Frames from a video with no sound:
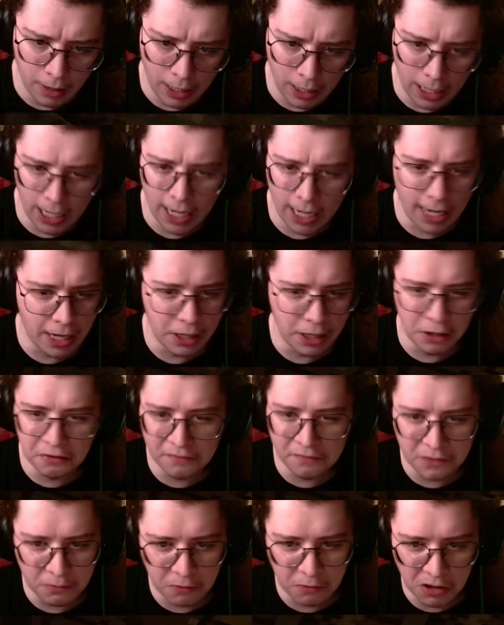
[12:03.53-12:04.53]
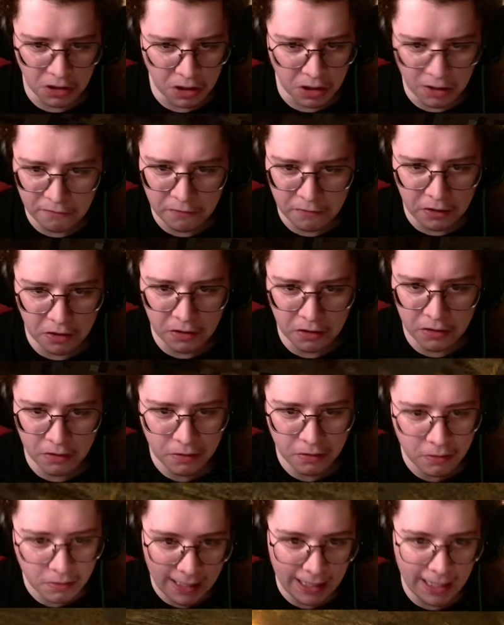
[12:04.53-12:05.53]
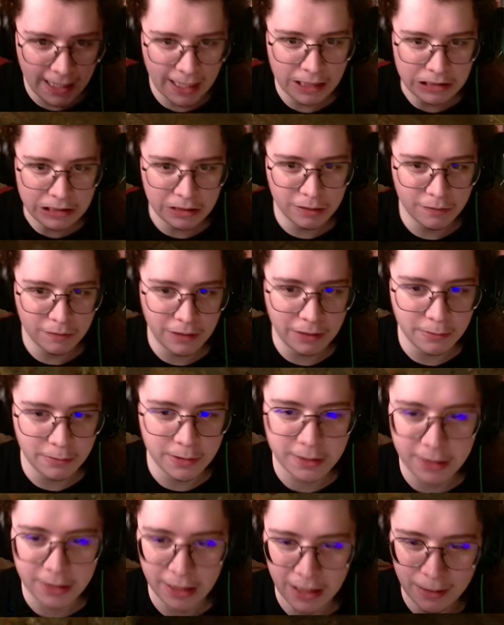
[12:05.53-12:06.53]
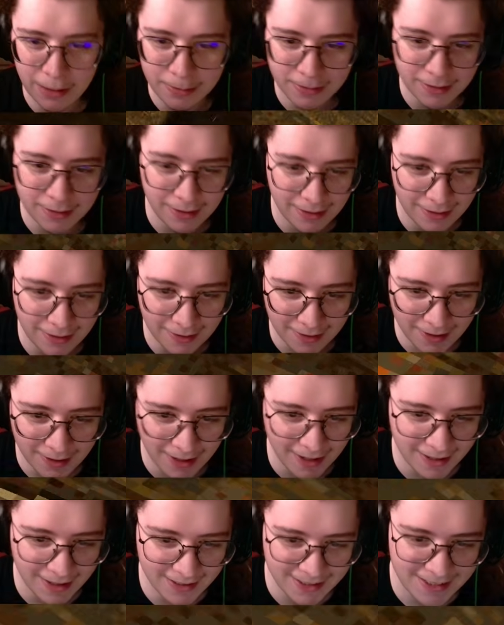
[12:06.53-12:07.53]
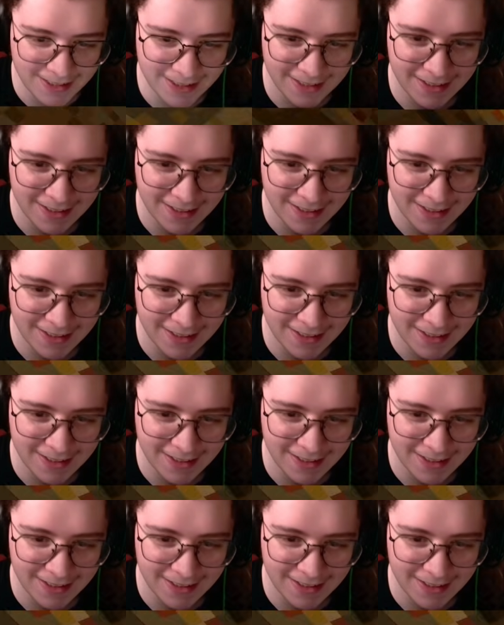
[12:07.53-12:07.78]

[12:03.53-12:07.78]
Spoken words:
I don't know if you want to live here. I don't know if I would set up in here, guys.